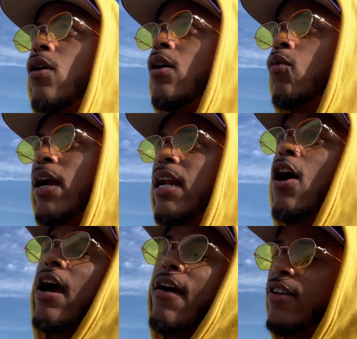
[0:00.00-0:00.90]
rent
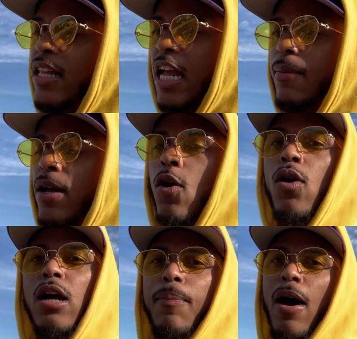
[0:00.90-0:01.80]
out everything been
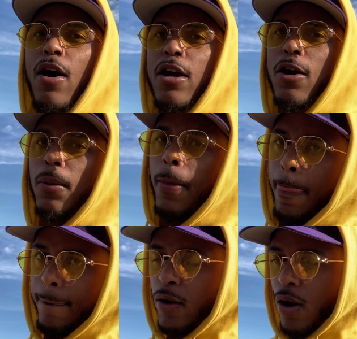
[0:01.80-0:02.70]
going up out here.
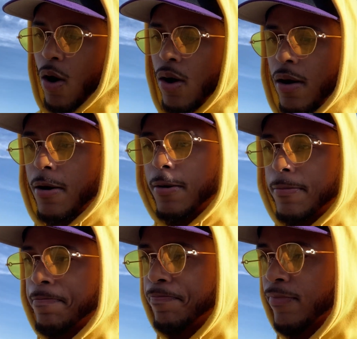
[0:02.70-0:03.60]
You know,
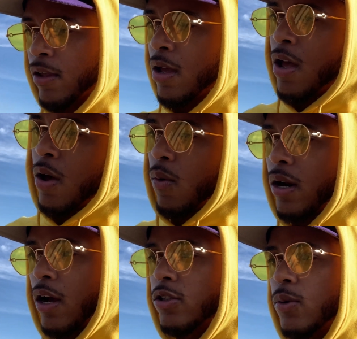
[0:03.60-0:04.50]
what
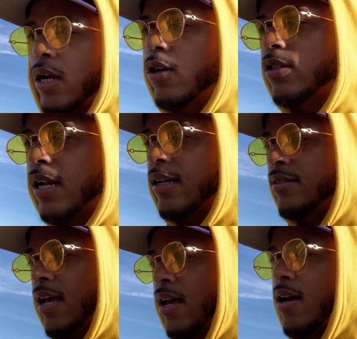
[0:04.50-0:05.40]
else could I
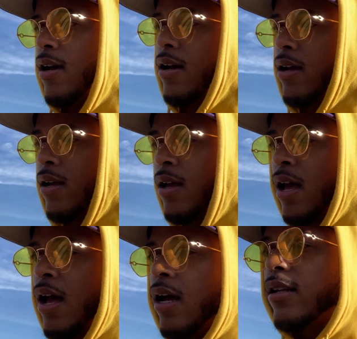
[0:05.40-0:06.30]
say?
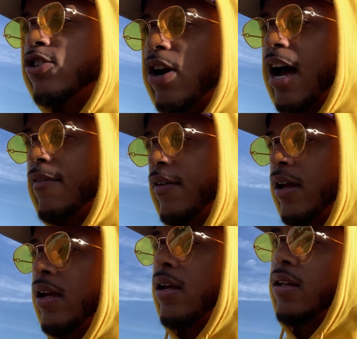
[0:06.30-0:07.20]

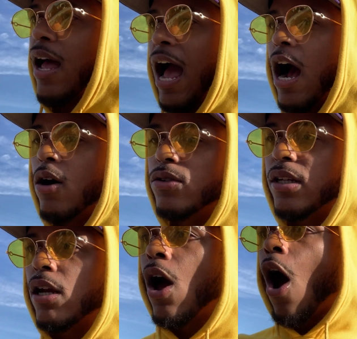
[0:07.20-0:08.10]
Traffic,
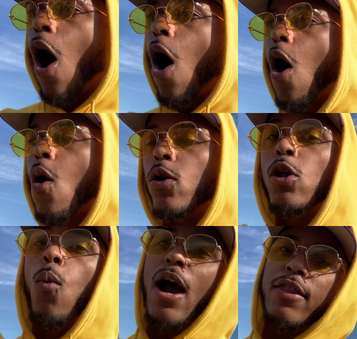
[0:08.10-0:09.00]
housing,
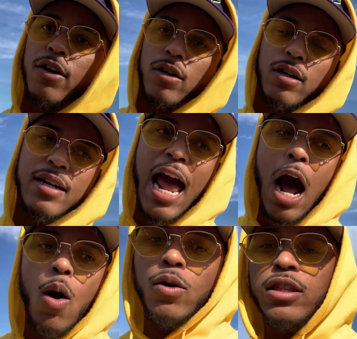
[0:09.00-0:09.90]
the weather.
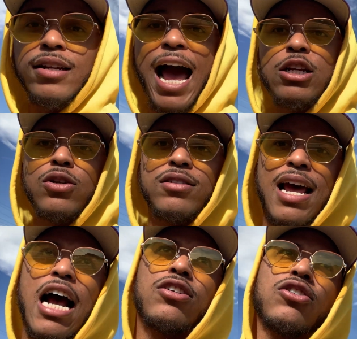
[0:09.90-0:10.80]
Now, the natural
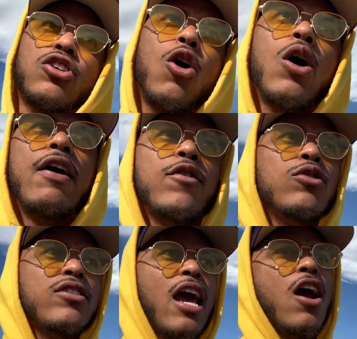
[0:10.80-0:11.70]
disaster. So if you're
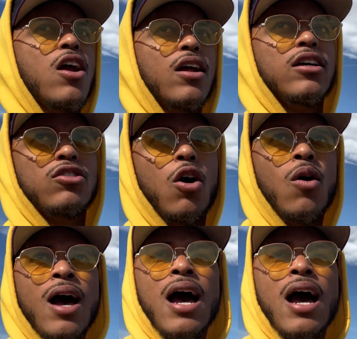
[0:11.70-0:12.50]
scared, so